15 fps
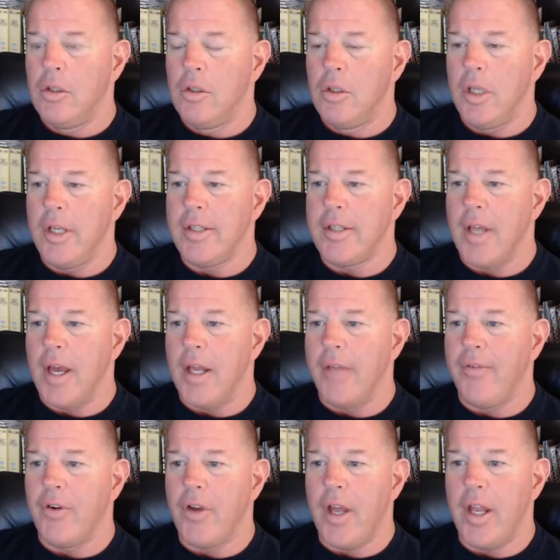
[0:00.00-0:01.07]
he said,
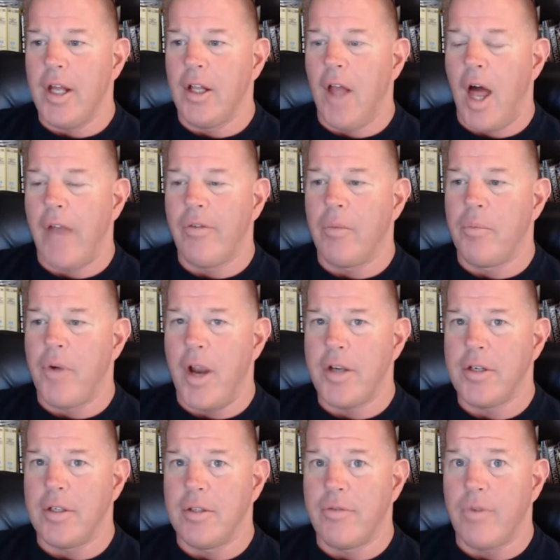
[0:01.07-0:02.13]
if you're getting a lot of
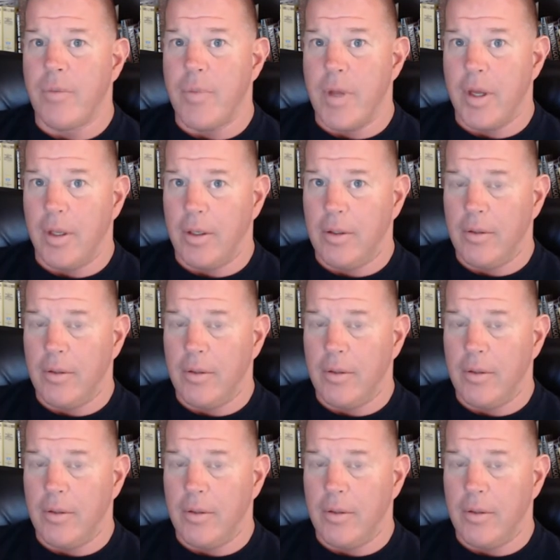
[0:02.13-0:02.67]
impressions from the